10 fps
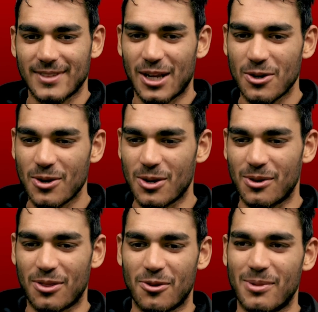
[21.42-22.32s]
I don't know, I don't
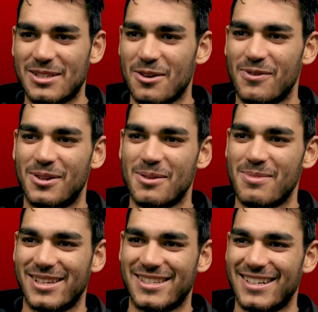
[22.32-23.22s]
want to throw myself under the
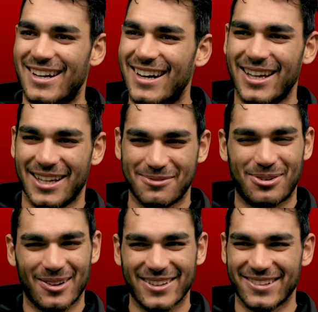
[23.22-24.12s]
bus here. I'd
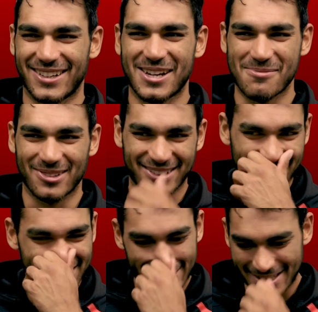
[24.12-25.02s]
probably know a couple.
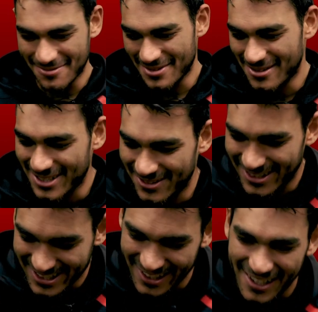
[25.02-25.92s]
Justin Bieber's for
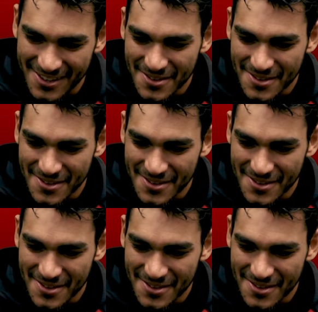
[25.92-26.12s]
sure.